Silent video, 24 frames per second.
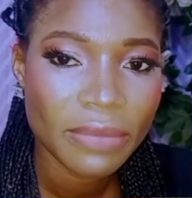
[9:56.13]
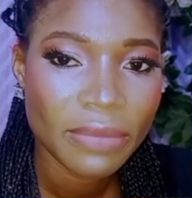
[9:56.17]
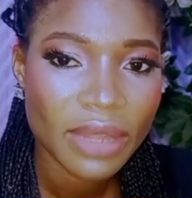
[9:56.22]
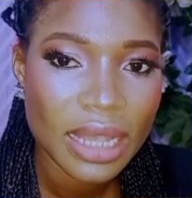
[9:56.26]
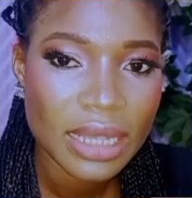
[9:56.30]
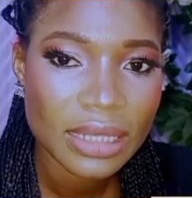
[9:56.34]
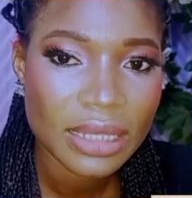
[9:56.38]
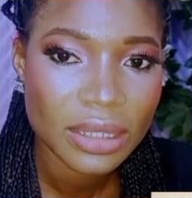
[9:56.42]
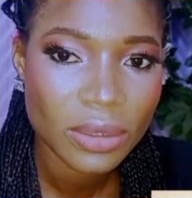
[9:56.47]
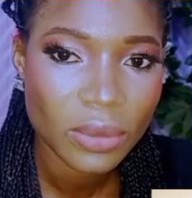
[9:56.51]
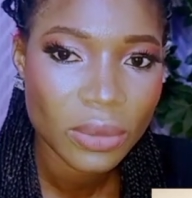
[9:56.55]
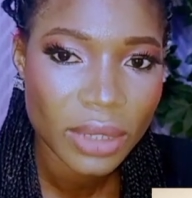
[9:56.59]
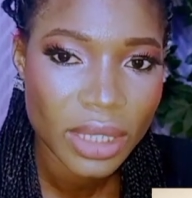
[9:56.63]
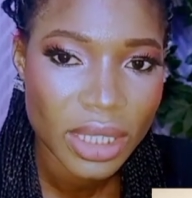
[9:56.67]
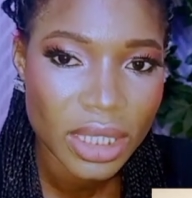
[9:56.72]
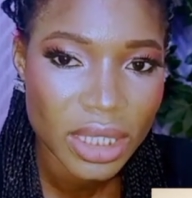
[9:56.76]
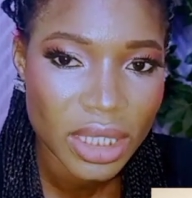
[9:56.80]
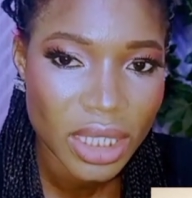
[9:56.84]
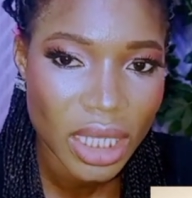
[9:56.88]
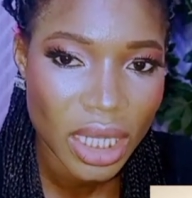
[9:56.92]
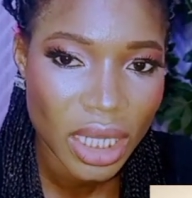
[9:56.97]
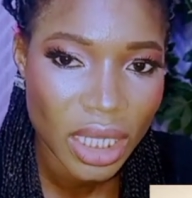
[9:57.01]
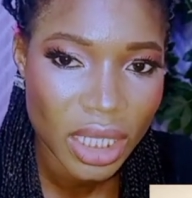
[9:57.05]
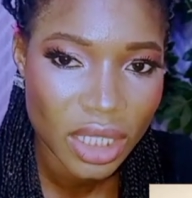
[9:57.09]
That's the only
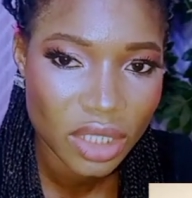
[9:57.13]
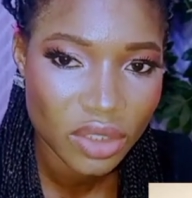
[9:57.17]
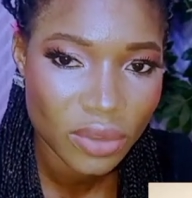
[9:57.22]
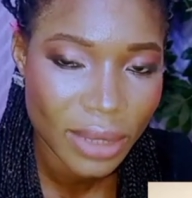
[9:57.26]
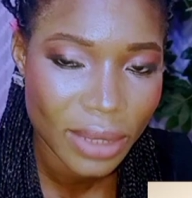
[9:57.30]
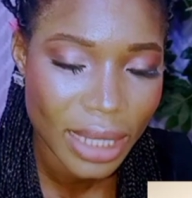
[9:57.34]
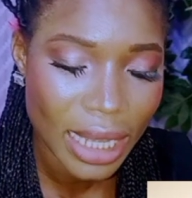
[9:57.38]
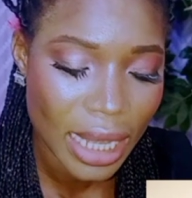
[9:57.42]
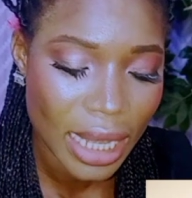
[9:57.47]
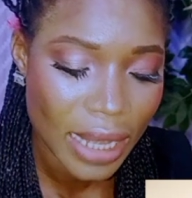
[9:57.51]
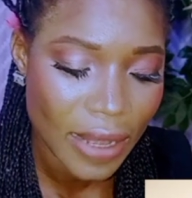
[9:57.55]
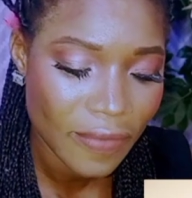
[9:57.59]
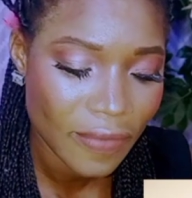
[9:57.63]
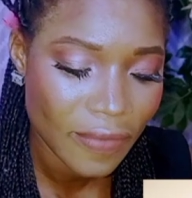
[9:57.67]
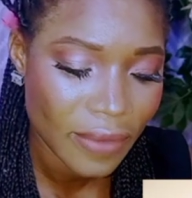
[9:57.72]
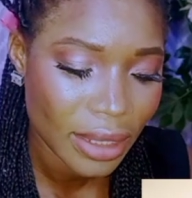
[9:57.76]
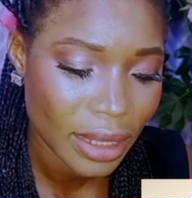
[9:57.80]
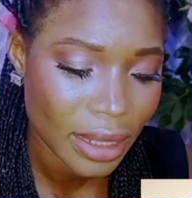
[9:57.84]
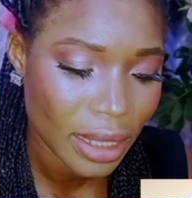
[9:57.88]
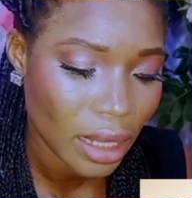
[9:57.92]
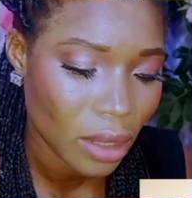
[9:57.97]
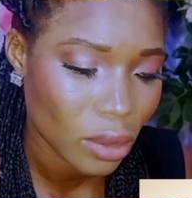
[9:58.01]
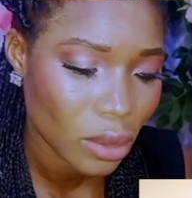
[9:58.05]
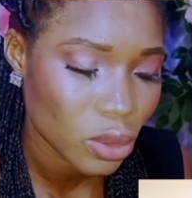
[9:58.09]
challenge we are
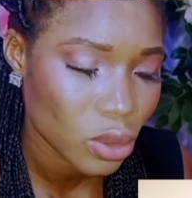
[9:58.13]
having now.